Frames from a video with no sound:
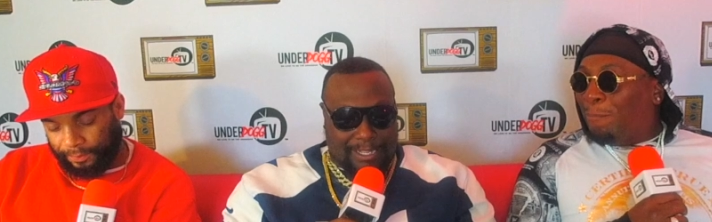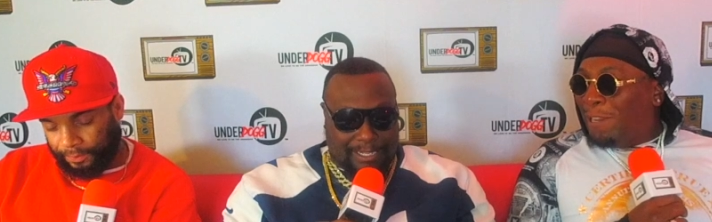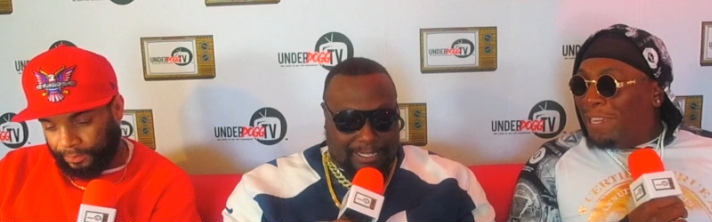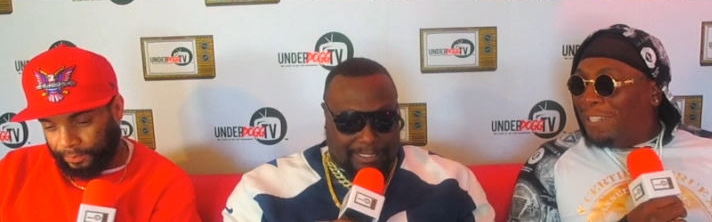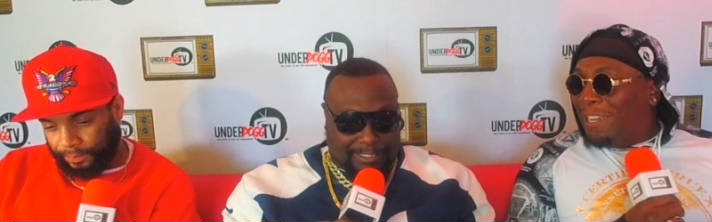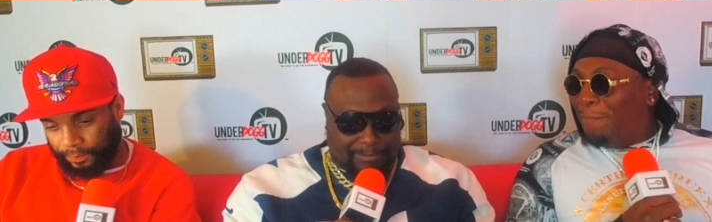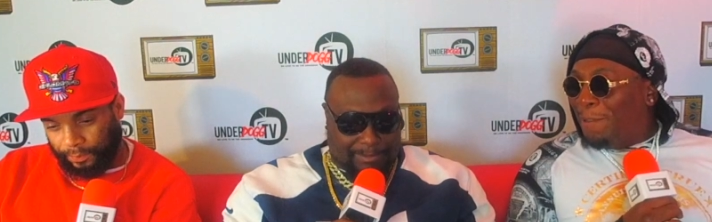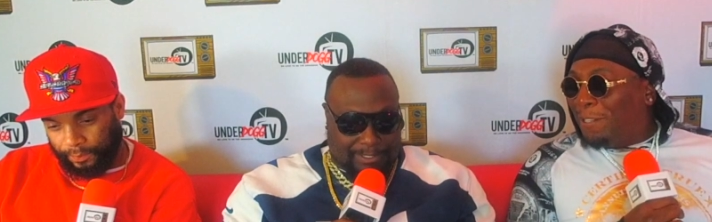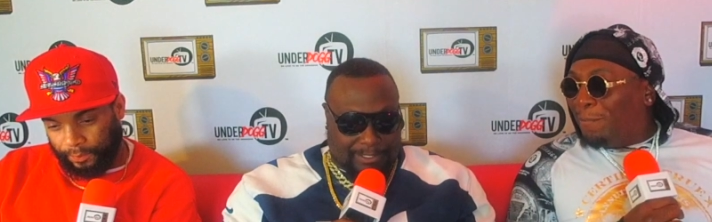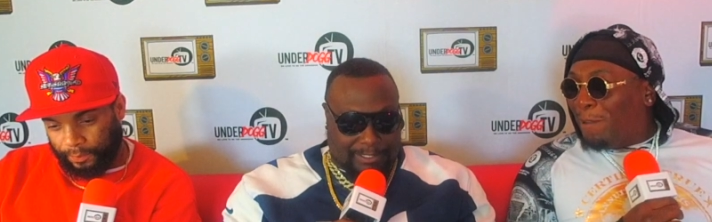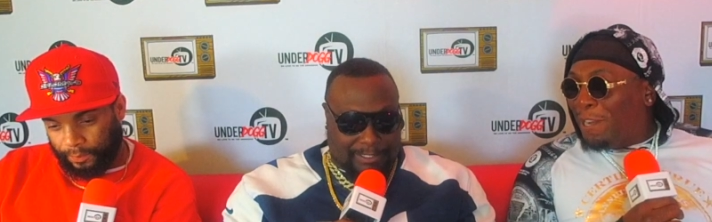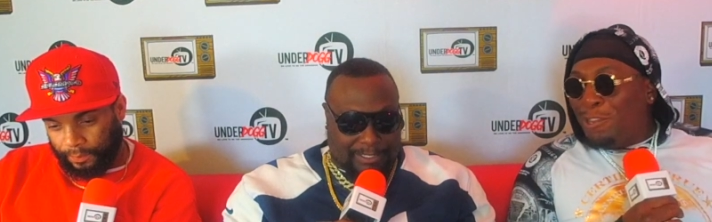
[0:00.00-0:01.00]
Speaker 1: Please give me some
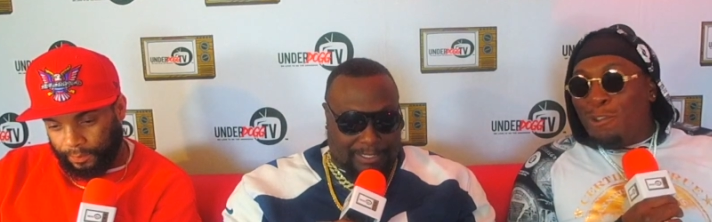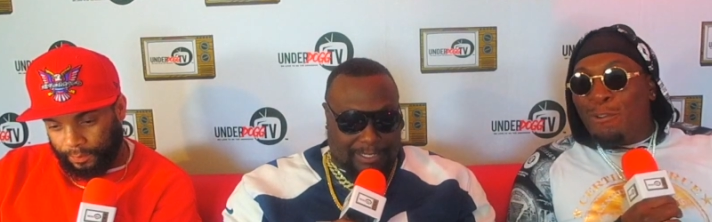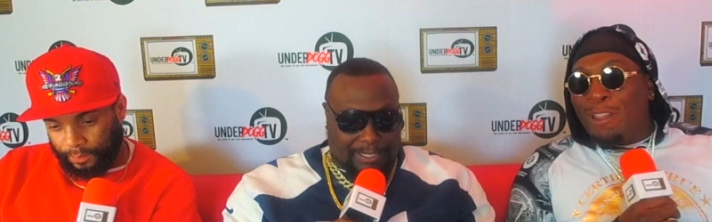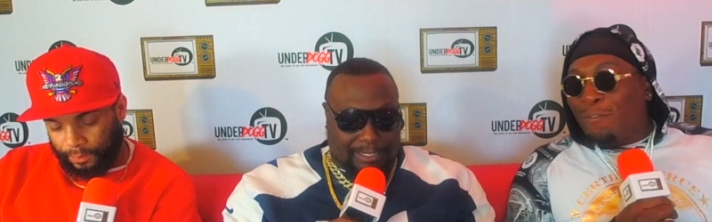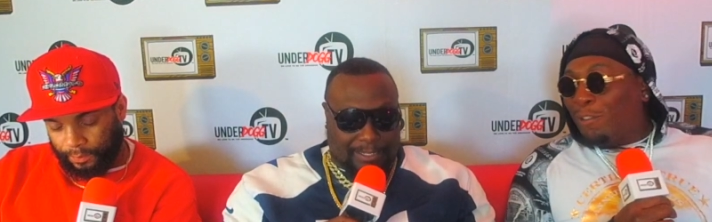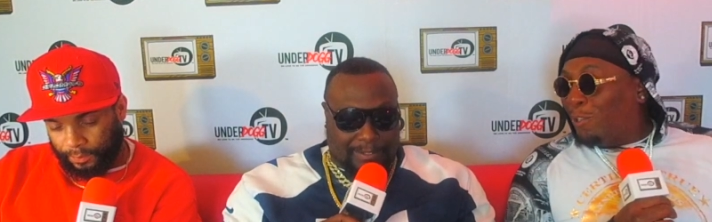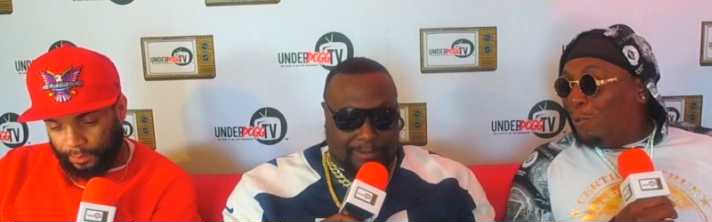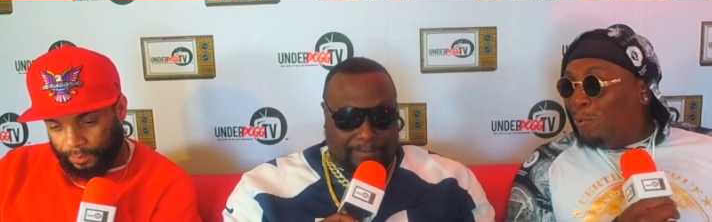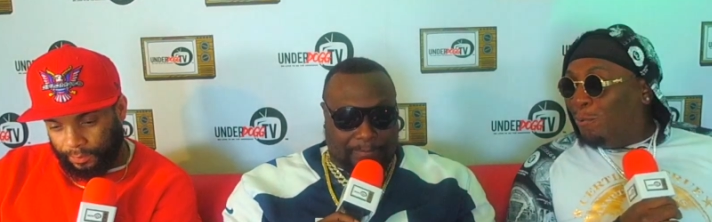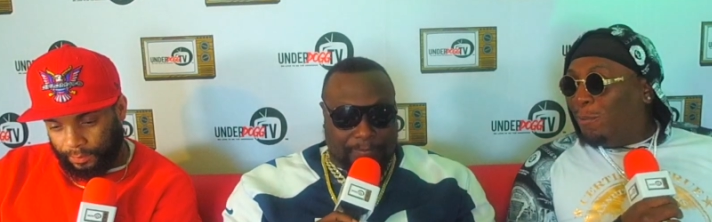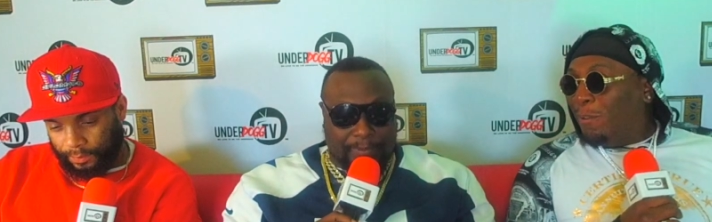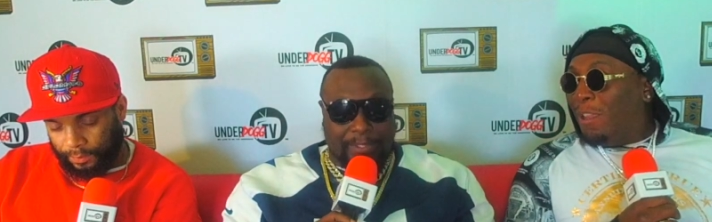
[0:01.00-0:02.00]
money. You gonna give a dude
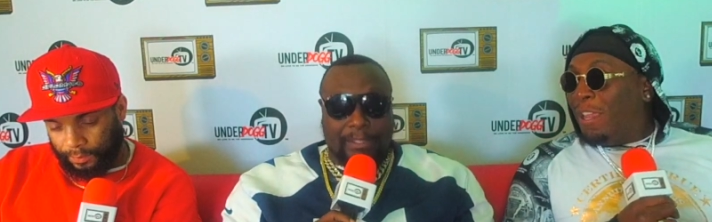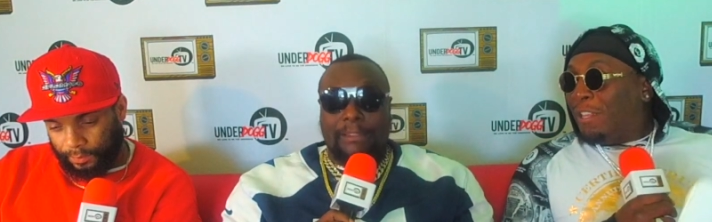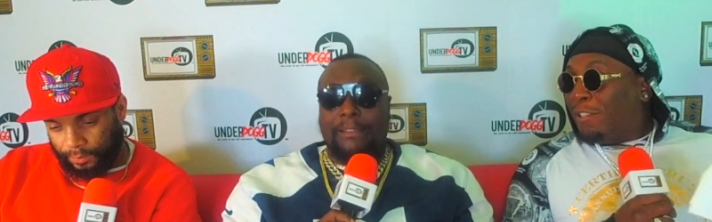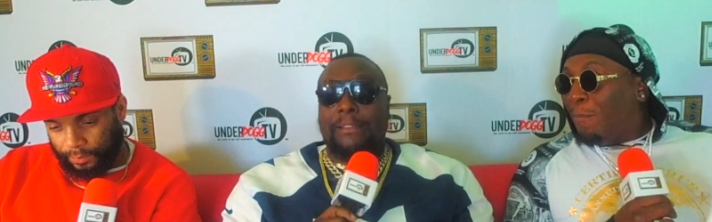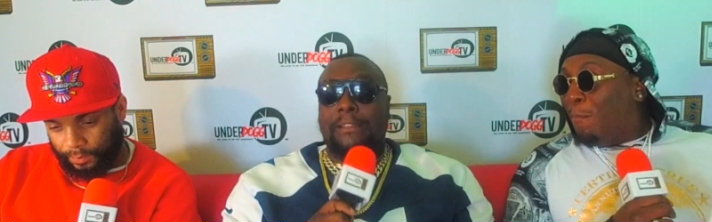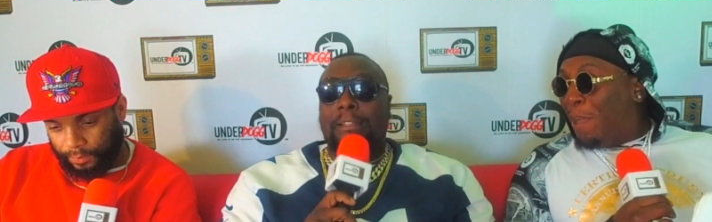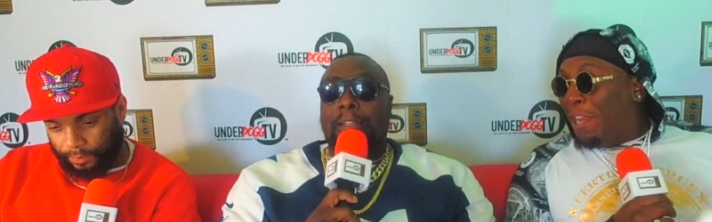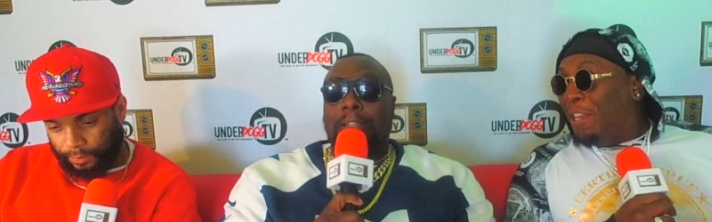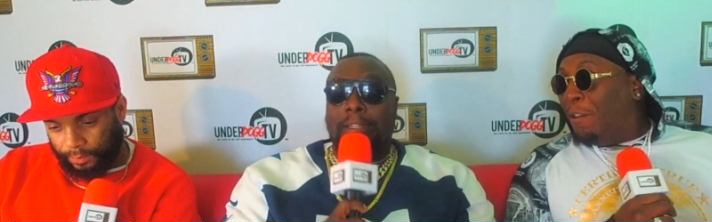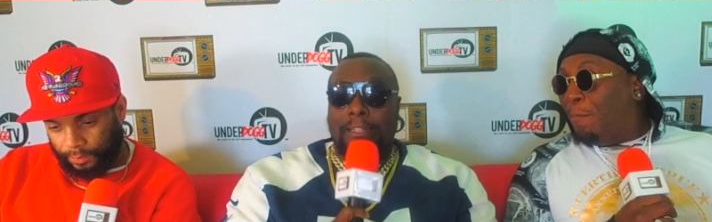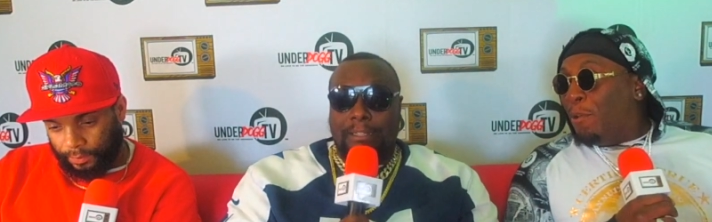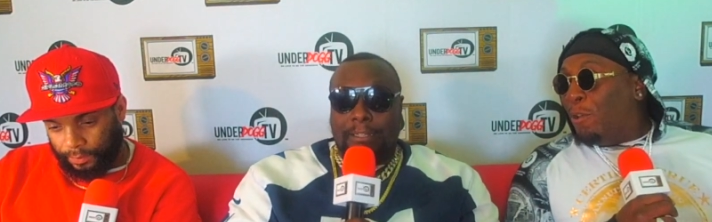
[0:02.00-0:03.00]
some money to
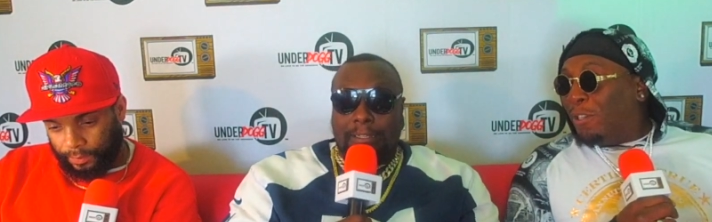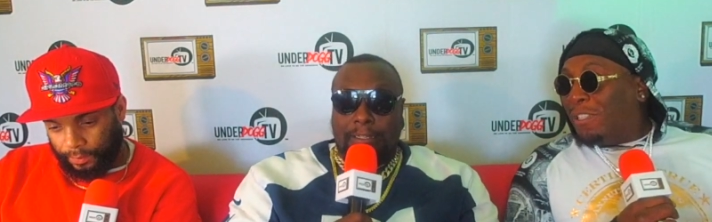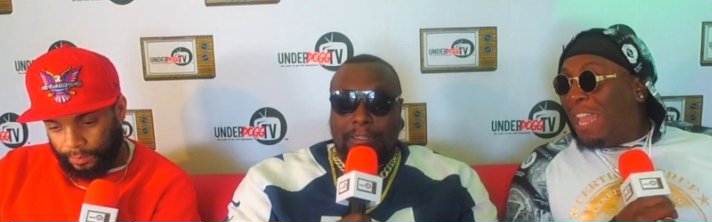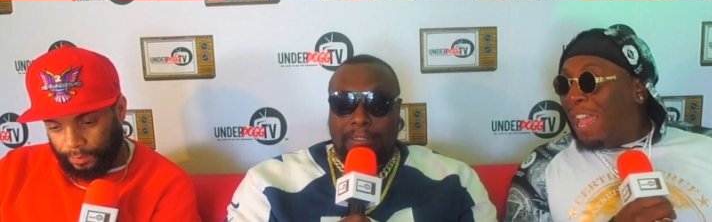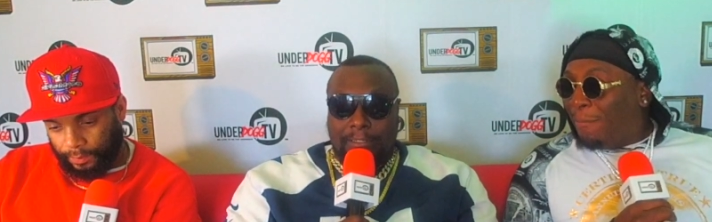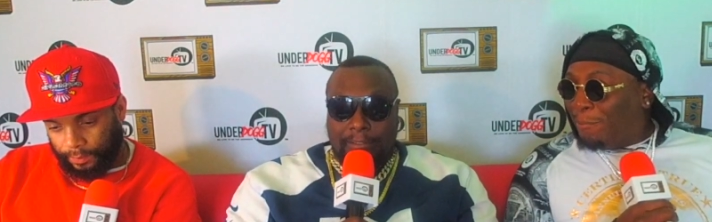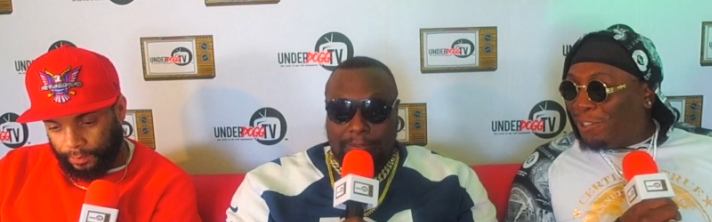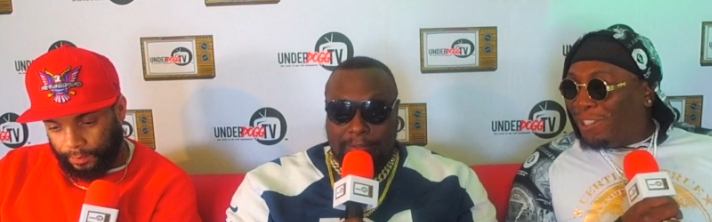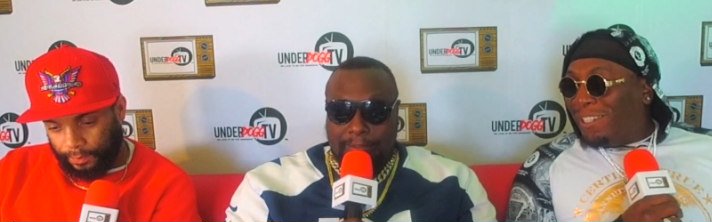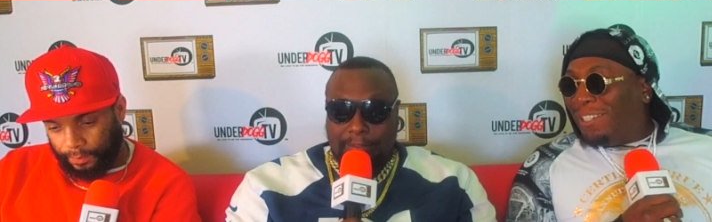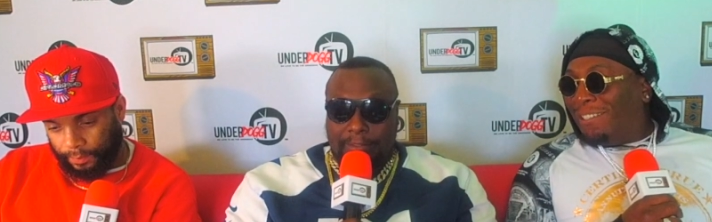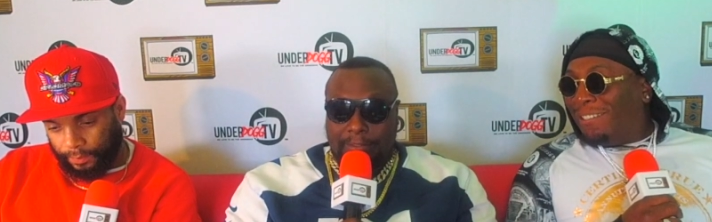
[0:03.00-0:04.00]
build a time machine?